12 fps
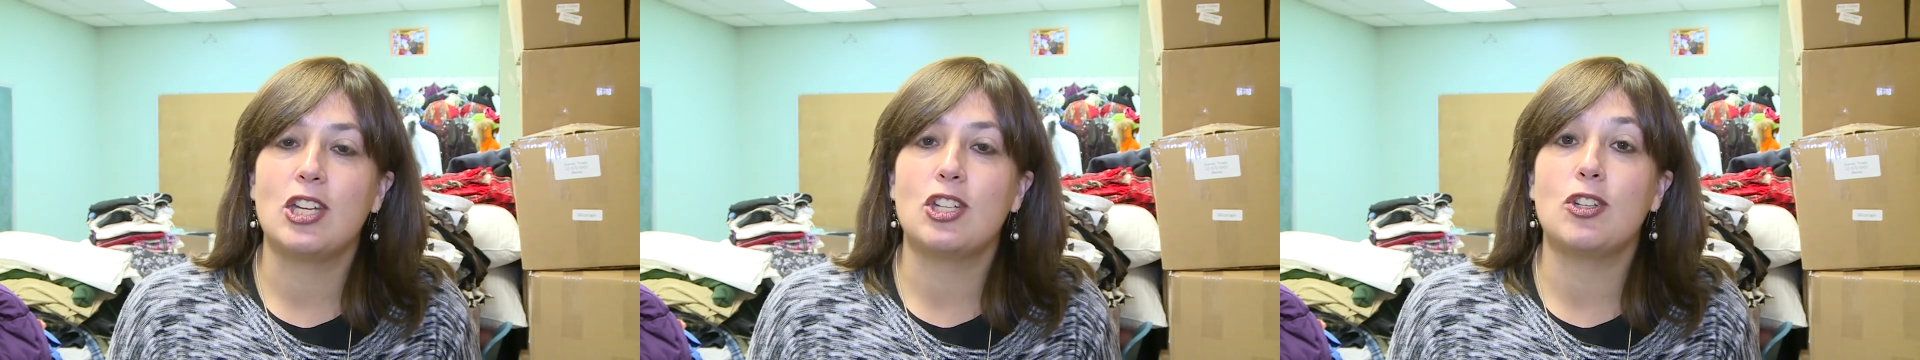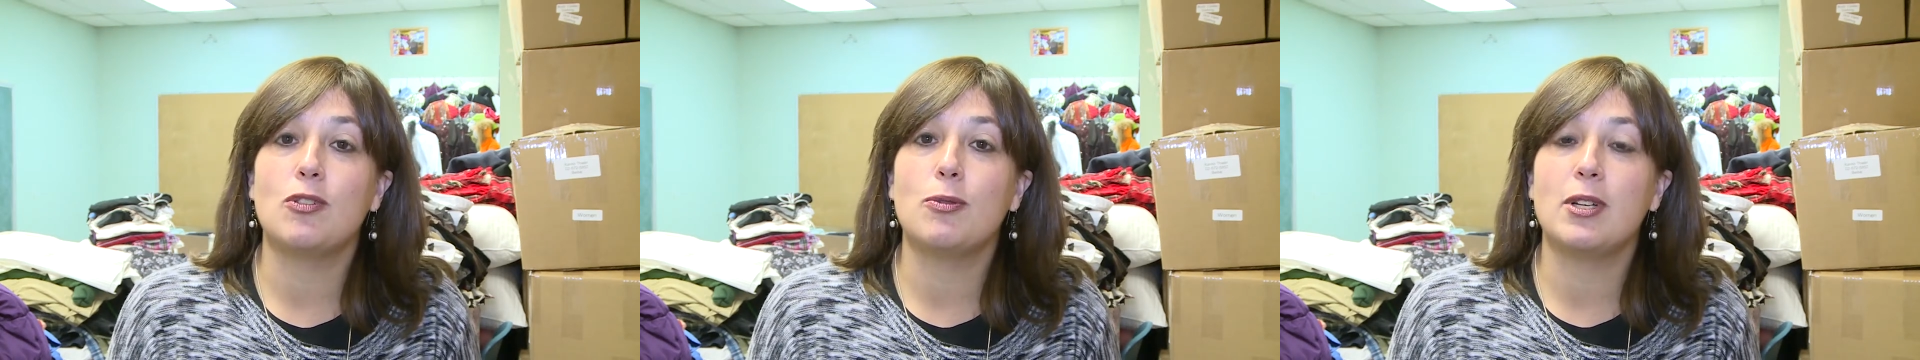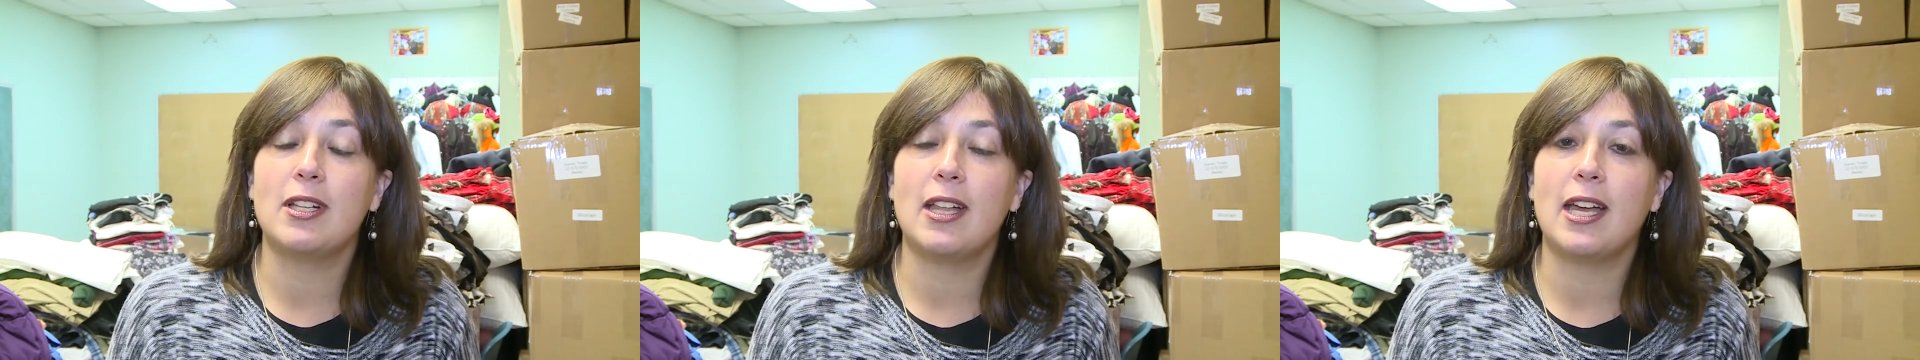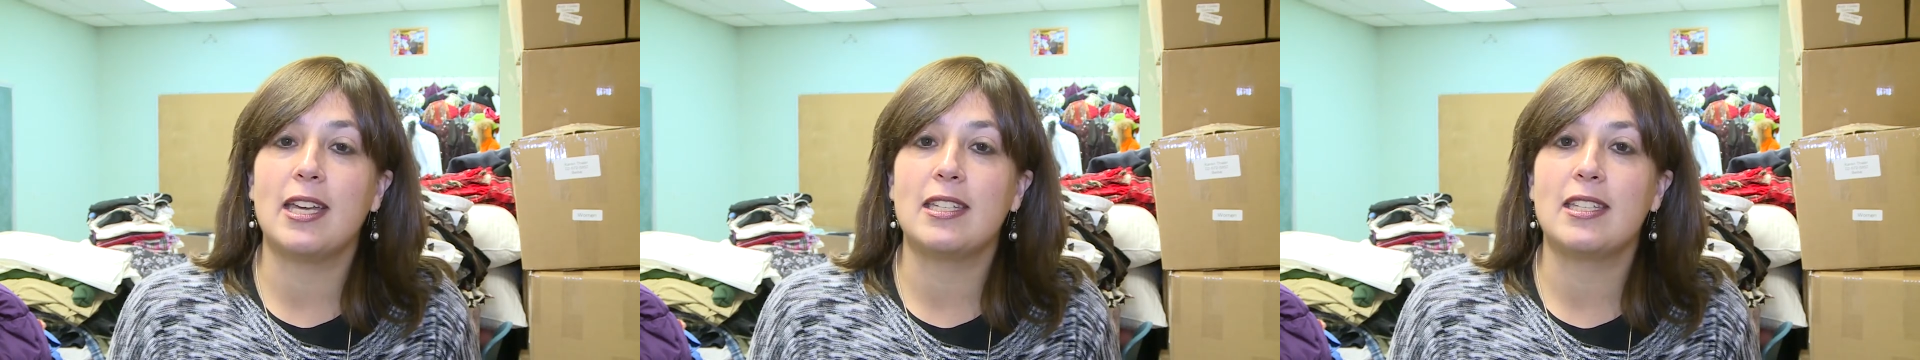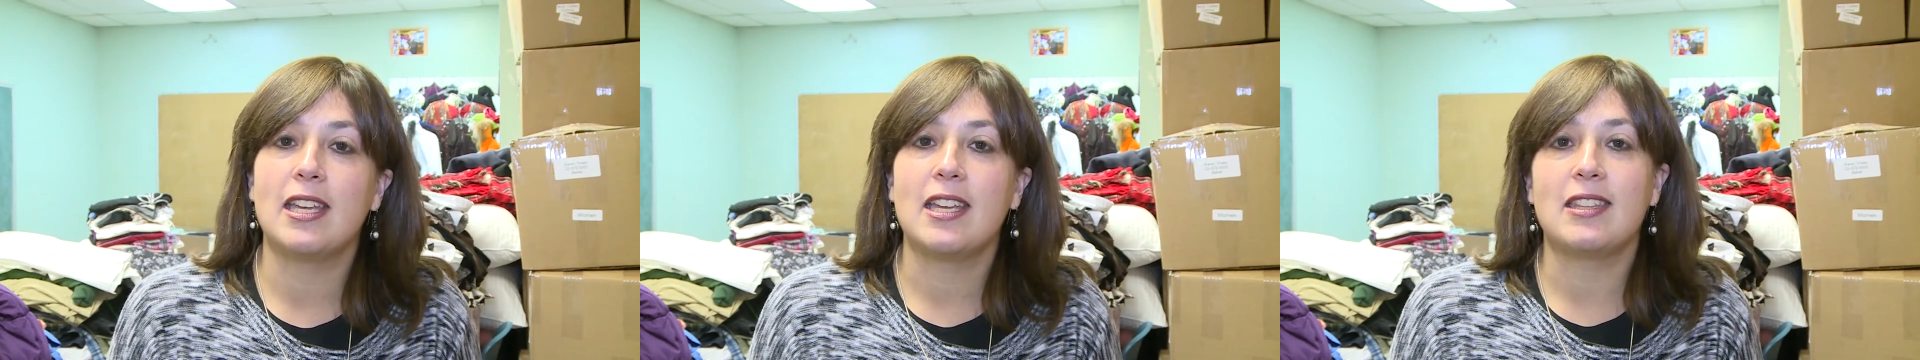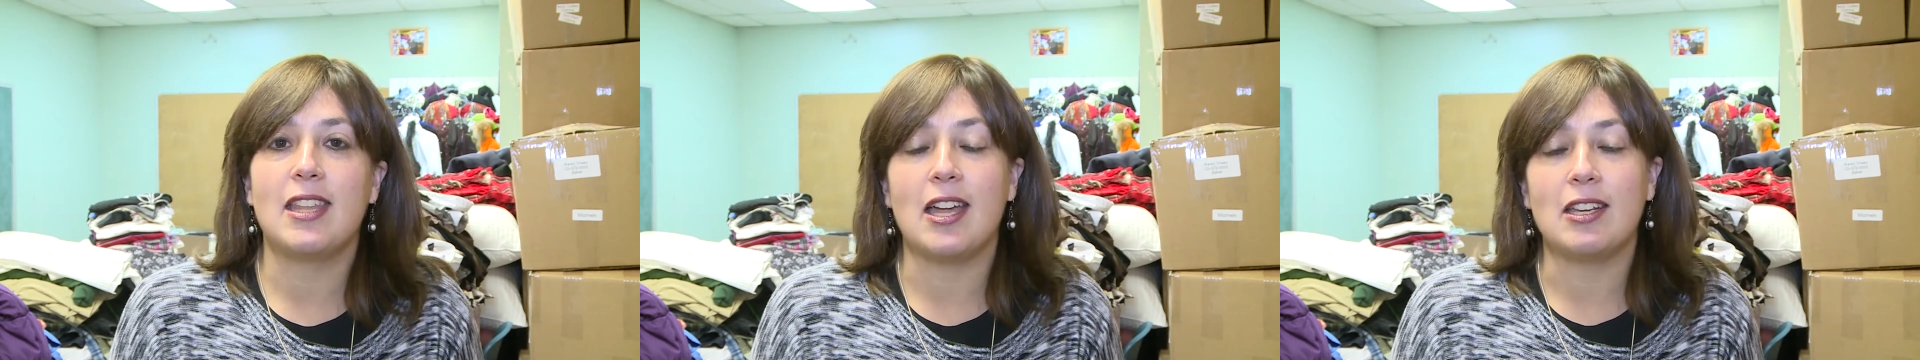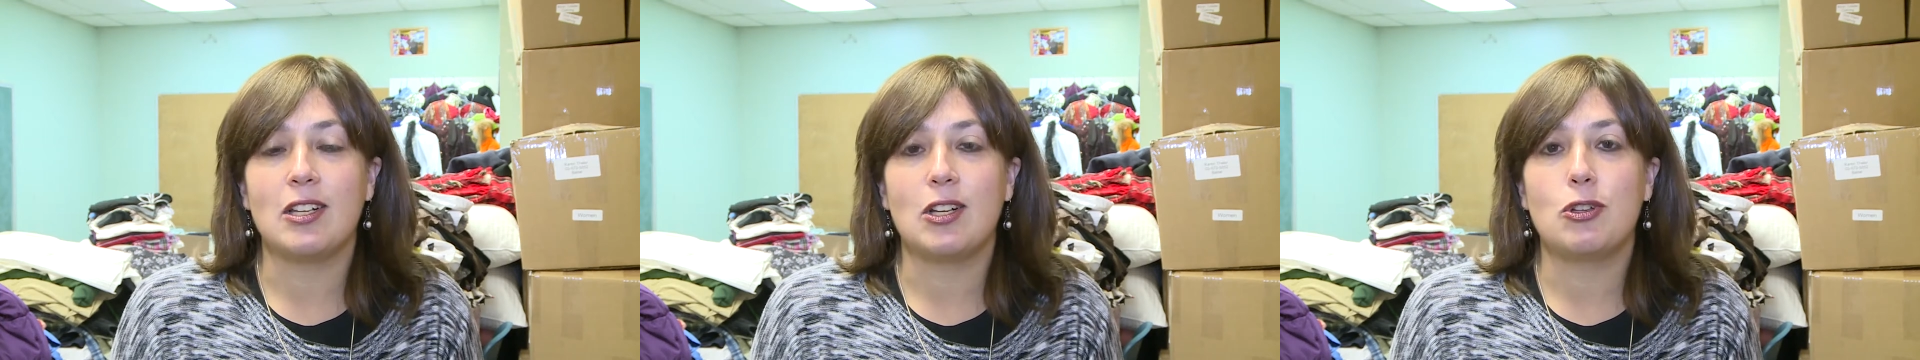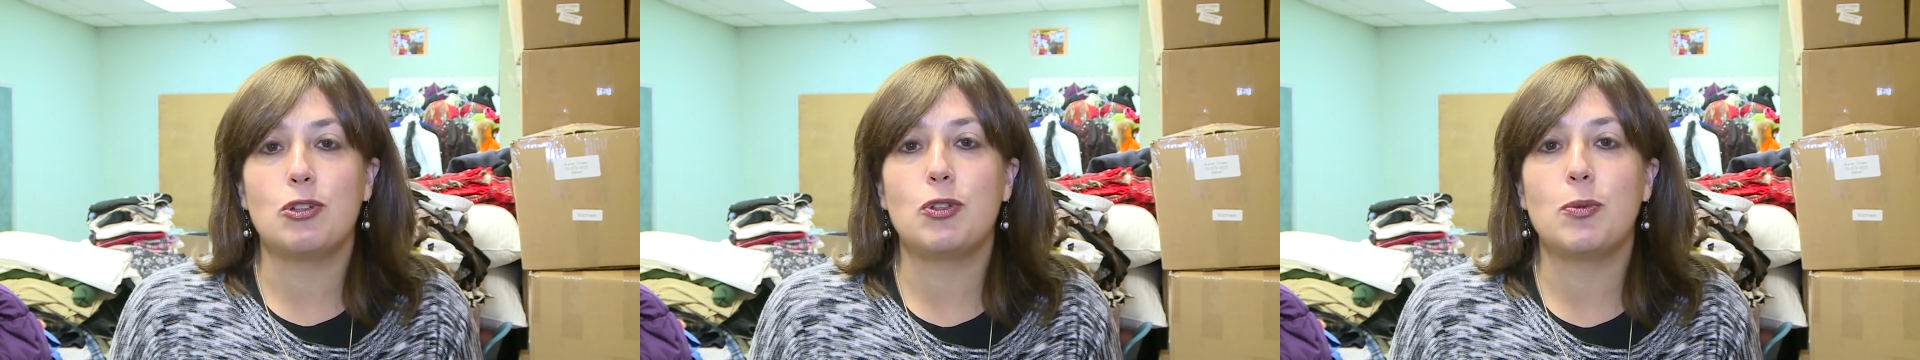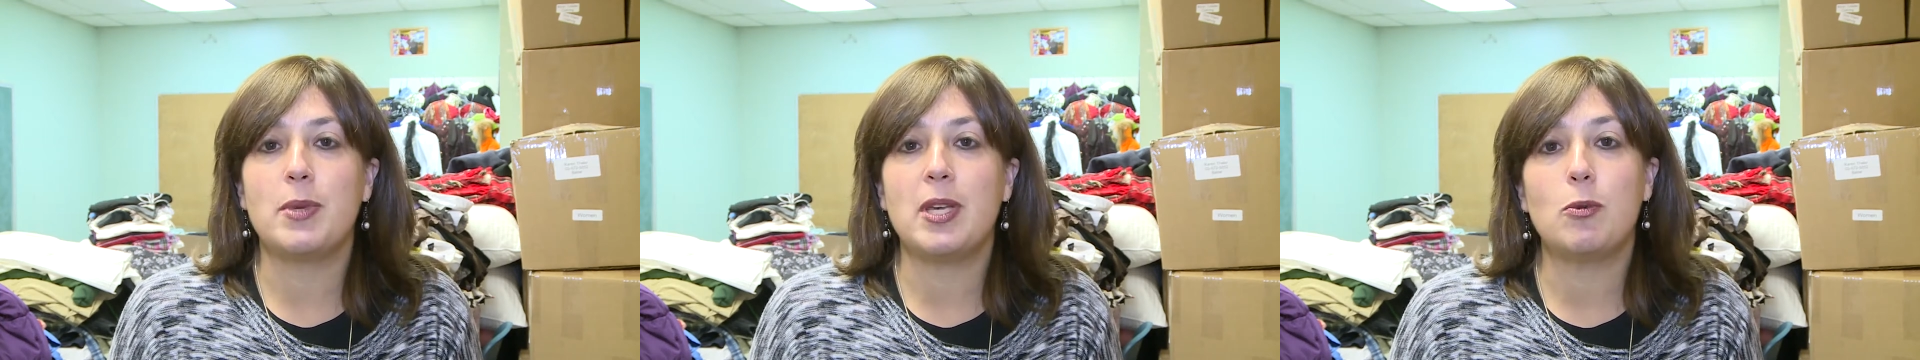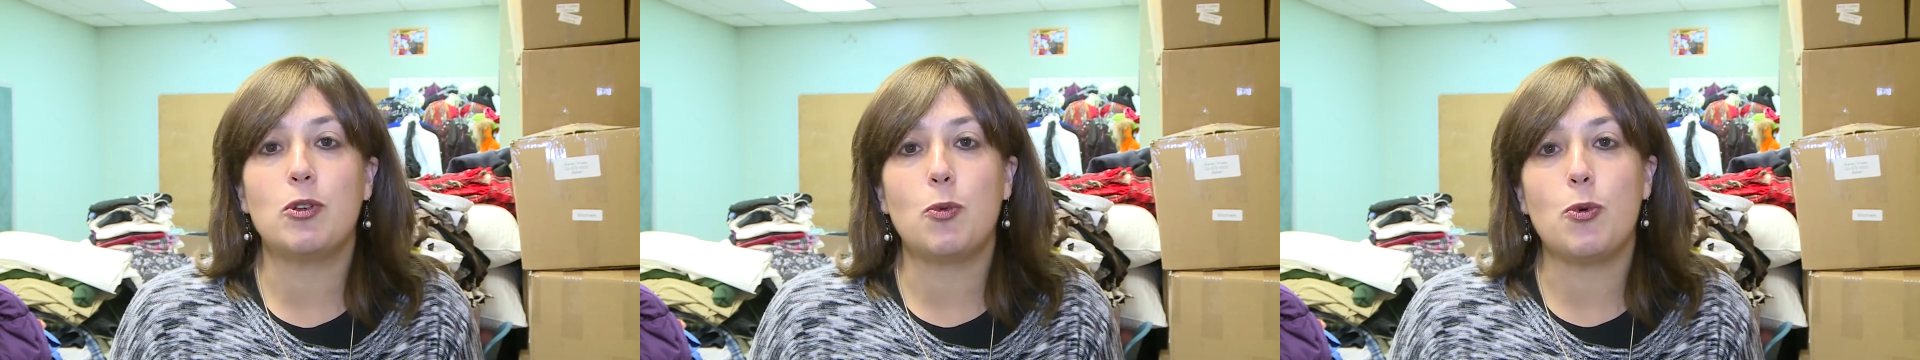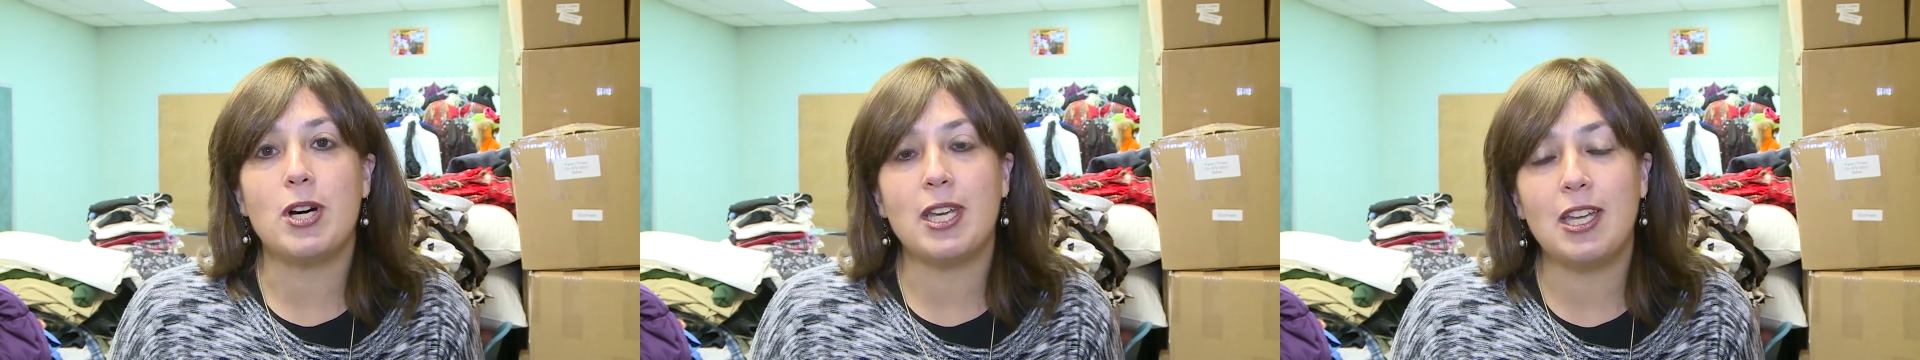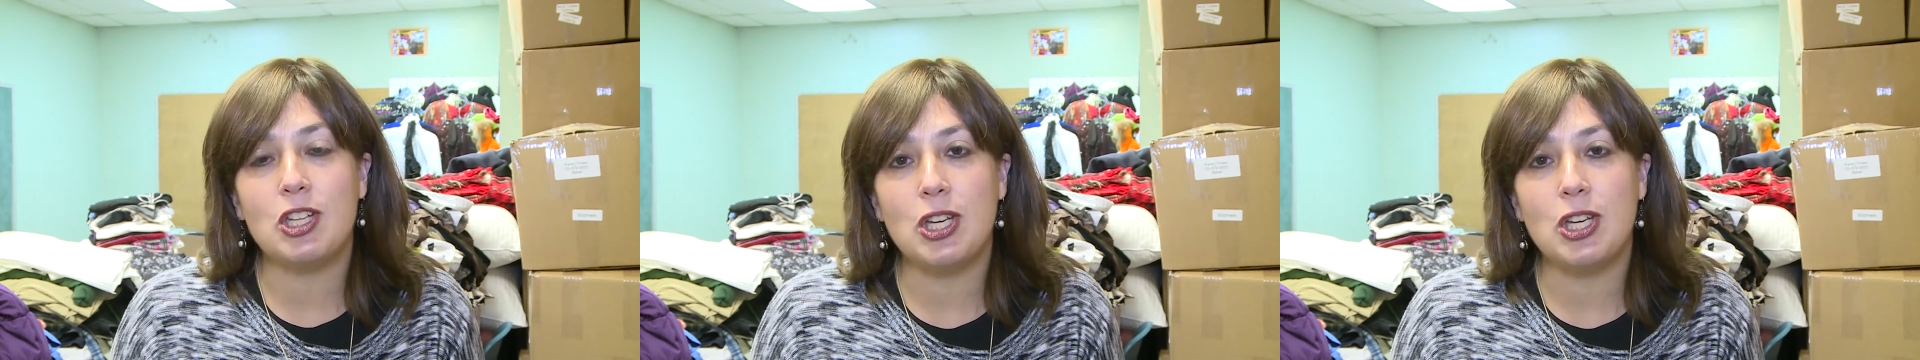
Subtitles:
she realized that Shulamit was walking